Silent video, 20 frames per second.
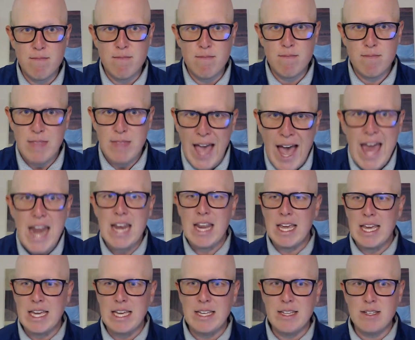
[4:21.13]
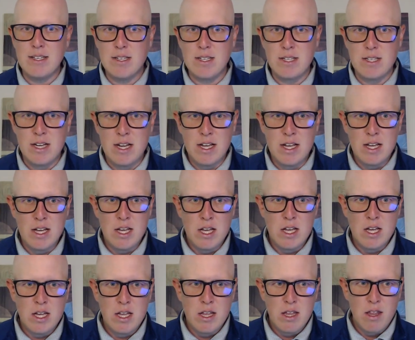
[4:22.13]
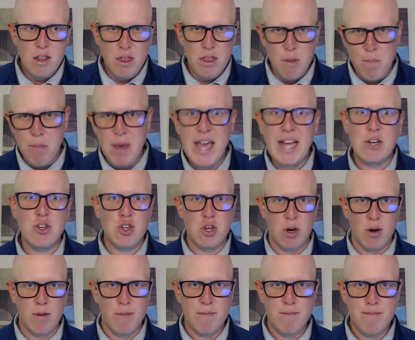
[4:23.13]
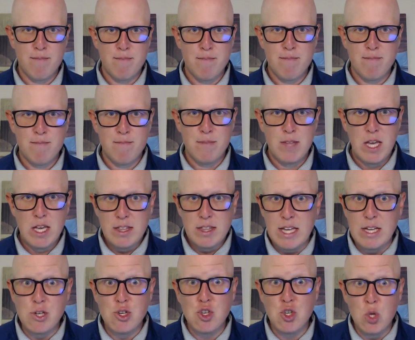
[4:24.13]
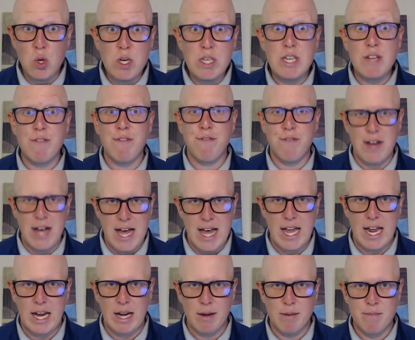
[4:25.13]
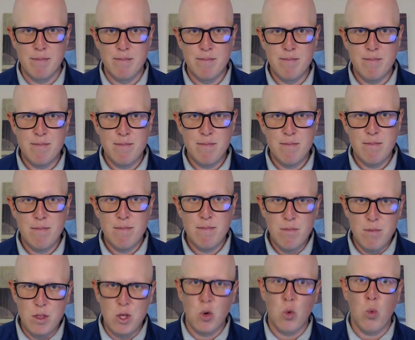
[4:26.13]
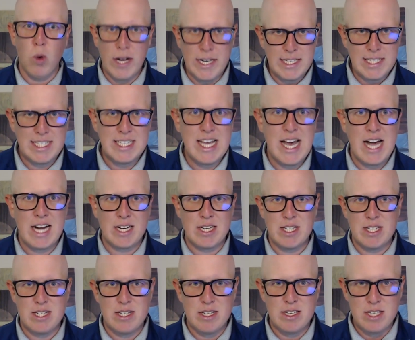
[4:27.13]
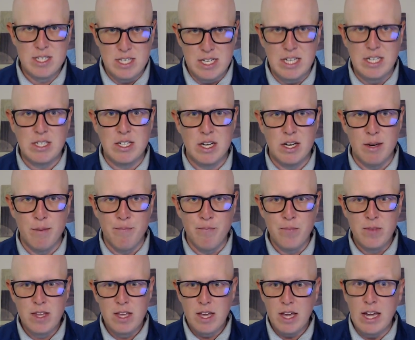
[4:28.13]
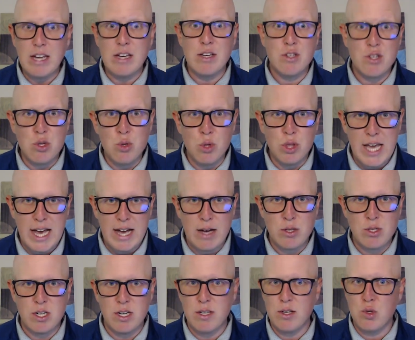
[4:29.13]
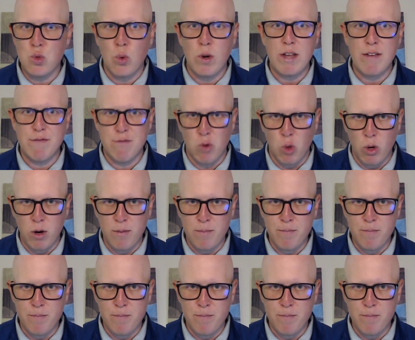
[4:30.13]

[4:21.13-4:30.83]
That is the picture that should define the White Sox season in 2024.